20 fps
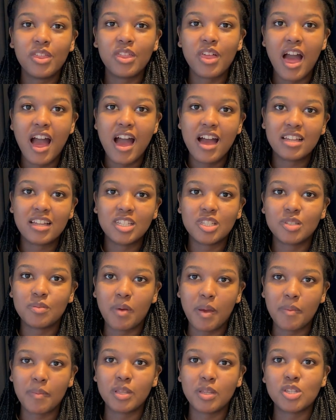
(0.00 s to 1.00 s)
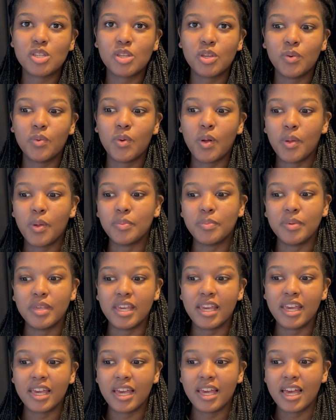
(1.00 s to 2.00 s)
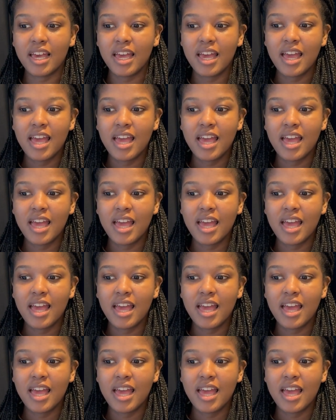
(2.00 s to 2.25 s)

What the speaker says: and my mental well-being